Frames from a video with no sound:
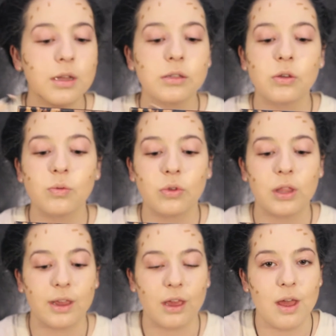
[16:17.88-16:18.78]
As you would
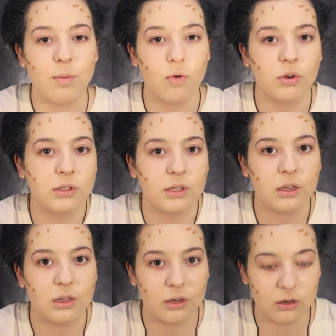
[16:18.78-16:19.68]
like a
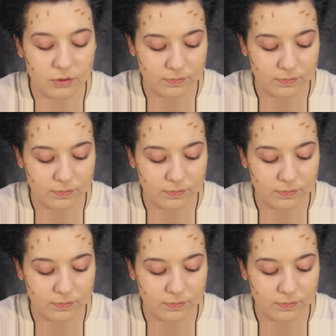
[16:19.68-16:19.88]
bronzer, you know,